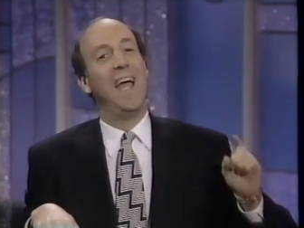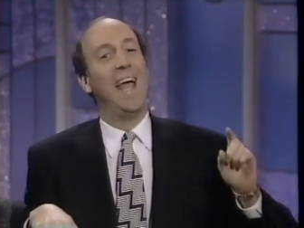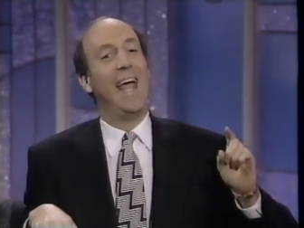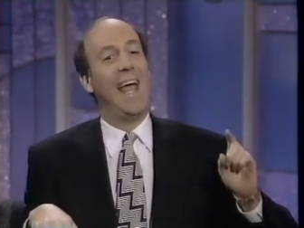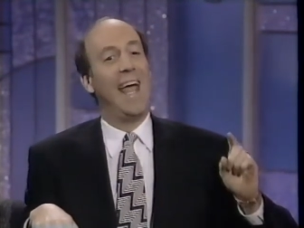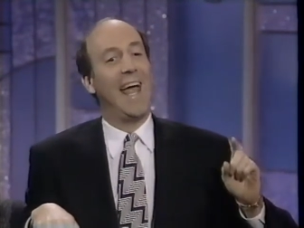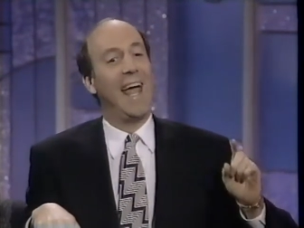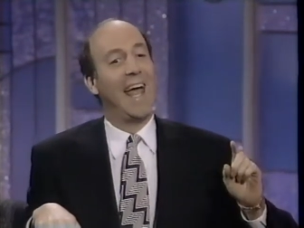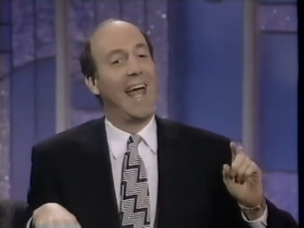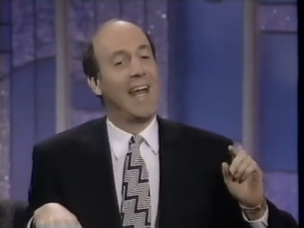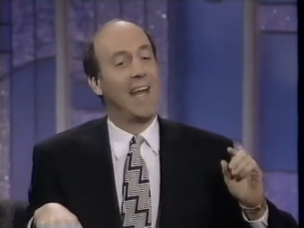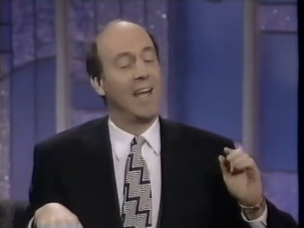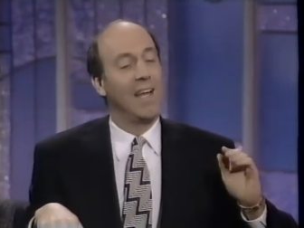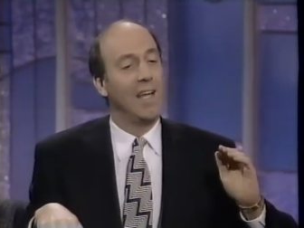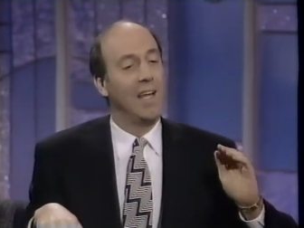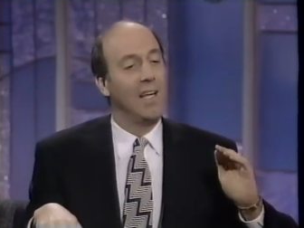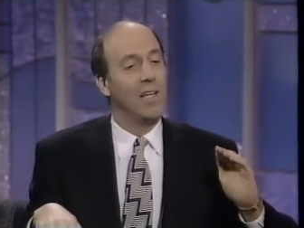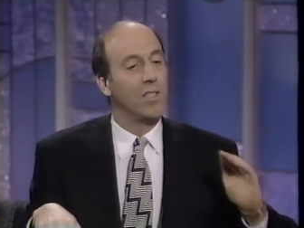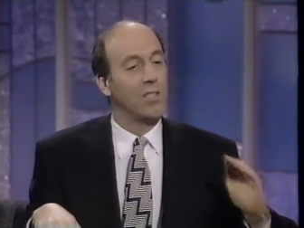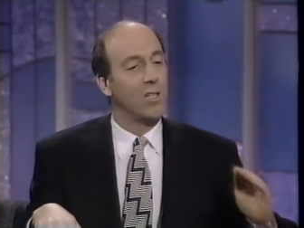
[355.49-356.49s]
And
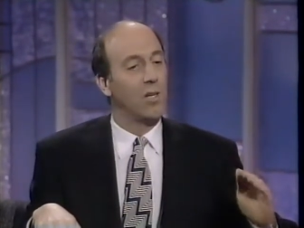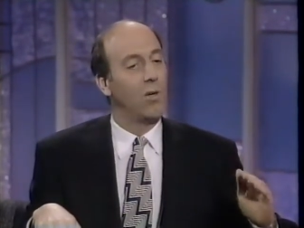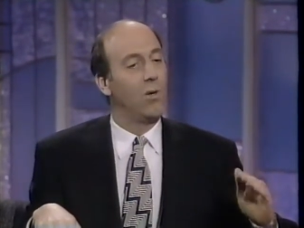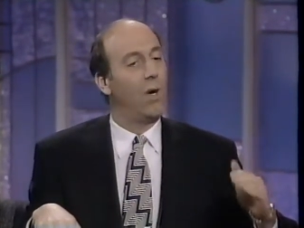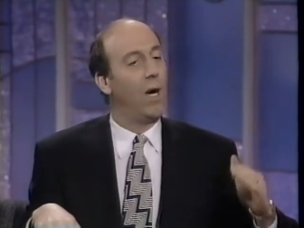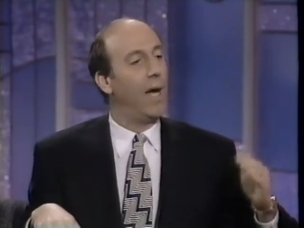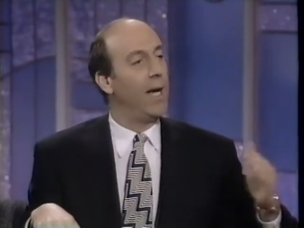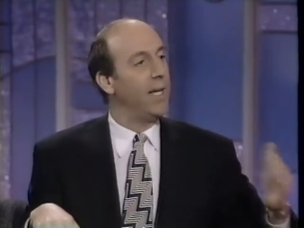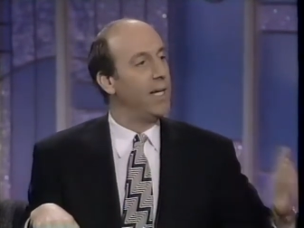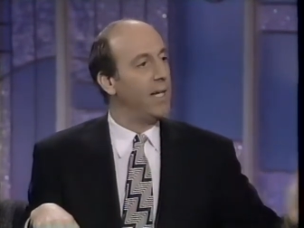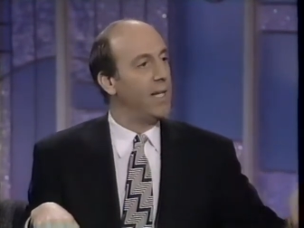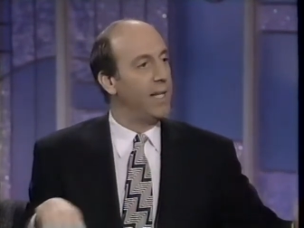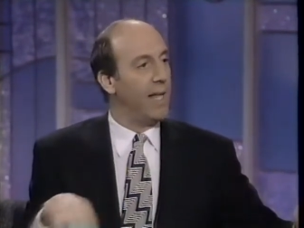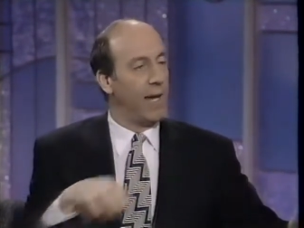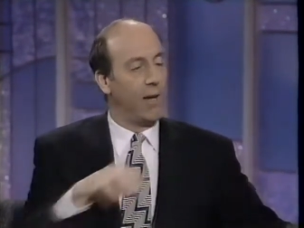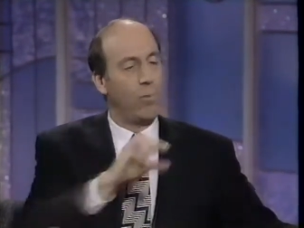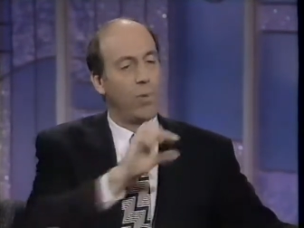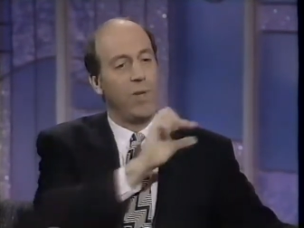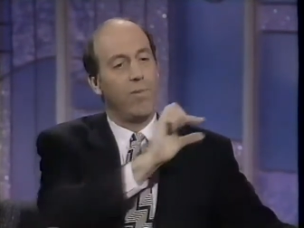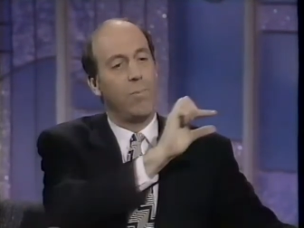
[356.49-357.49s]
so I did that,
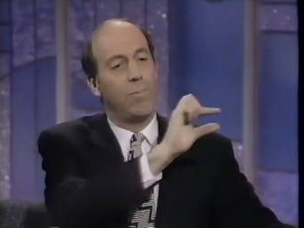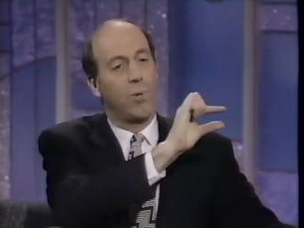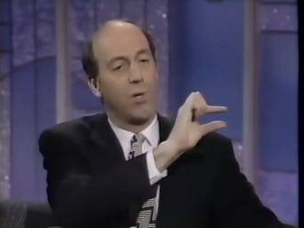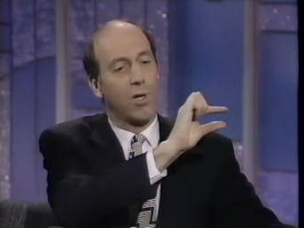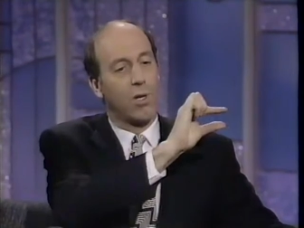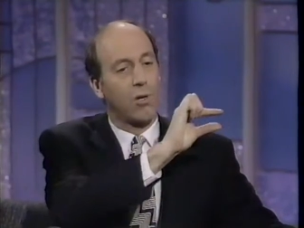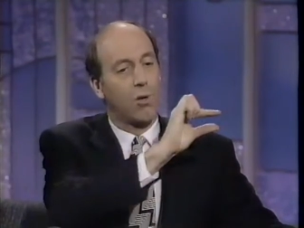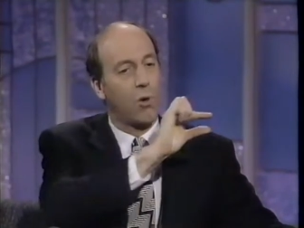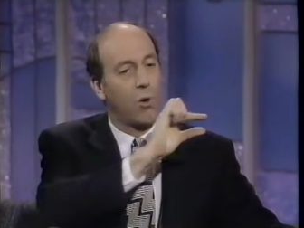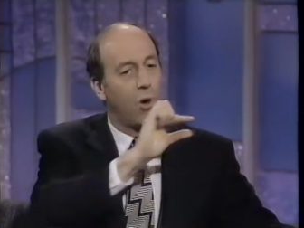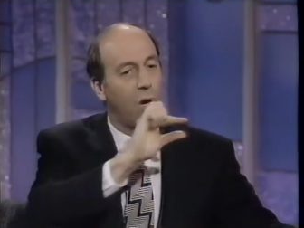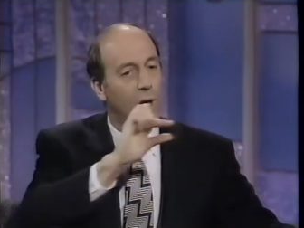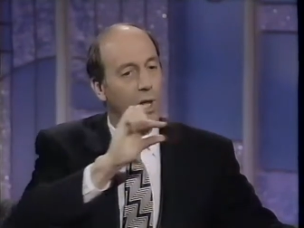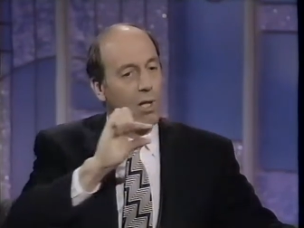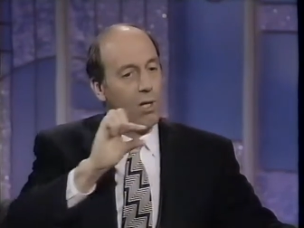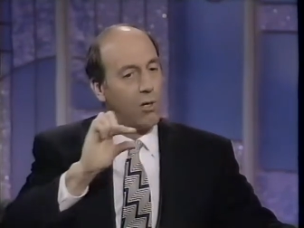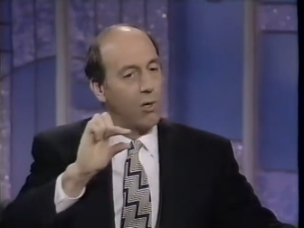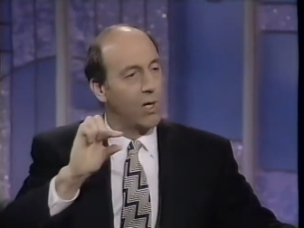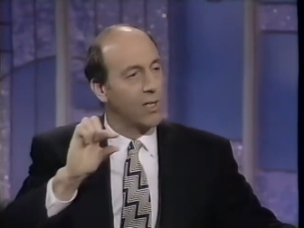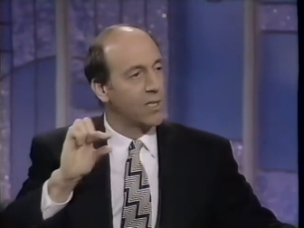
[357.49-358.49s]
and we even put a crawl
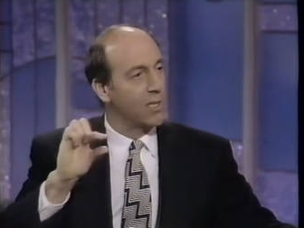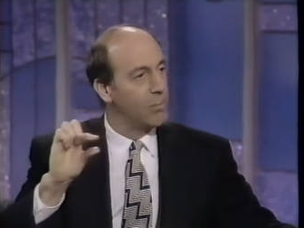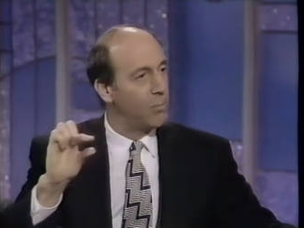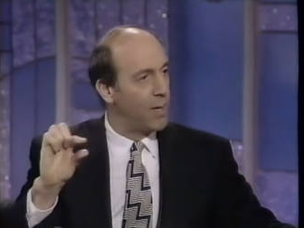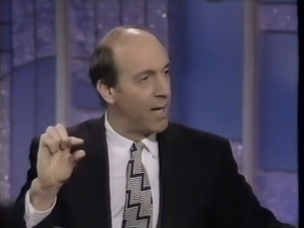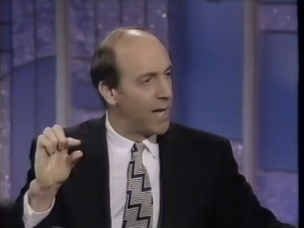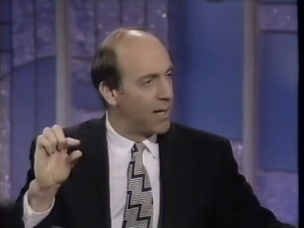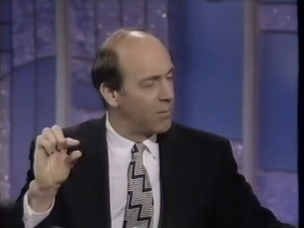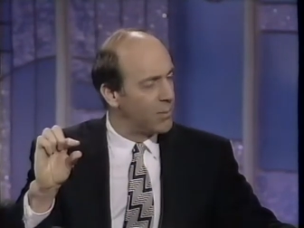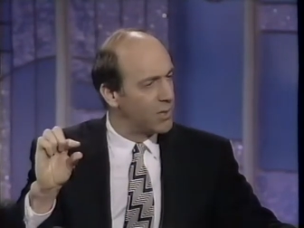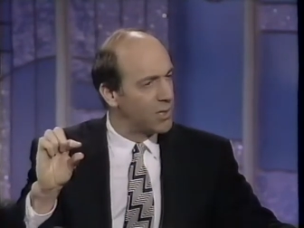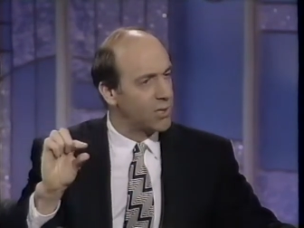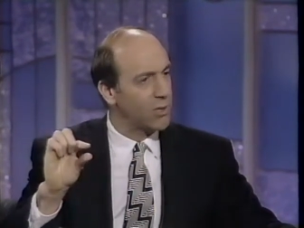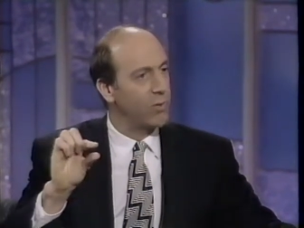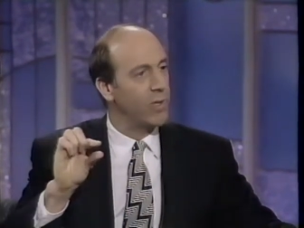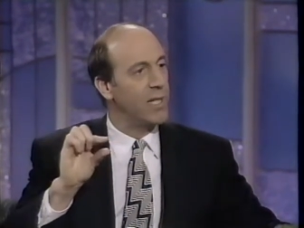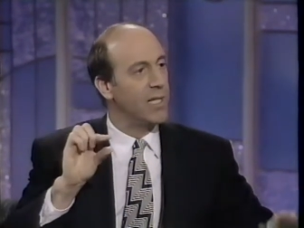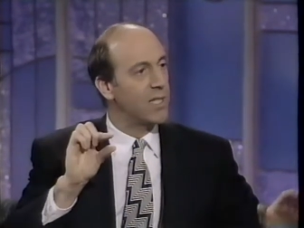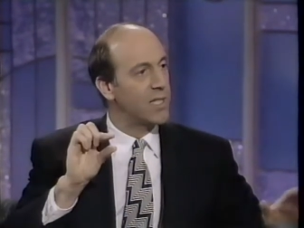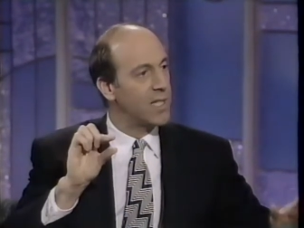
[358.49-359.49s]
across the bottom of the
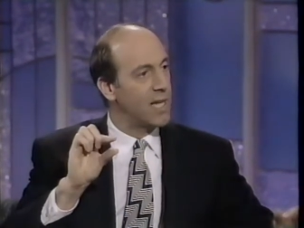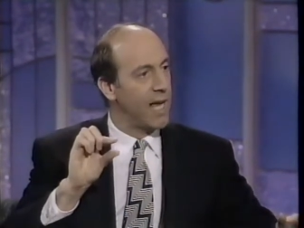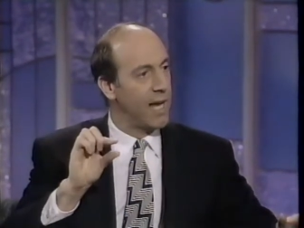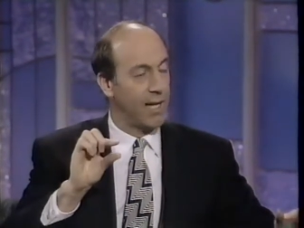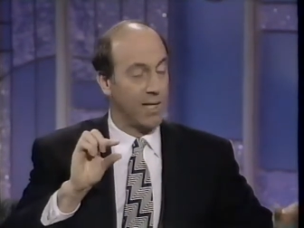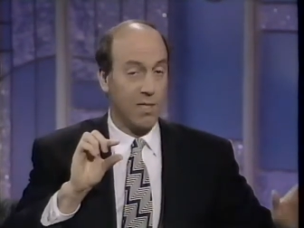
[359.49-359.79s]
screen saying,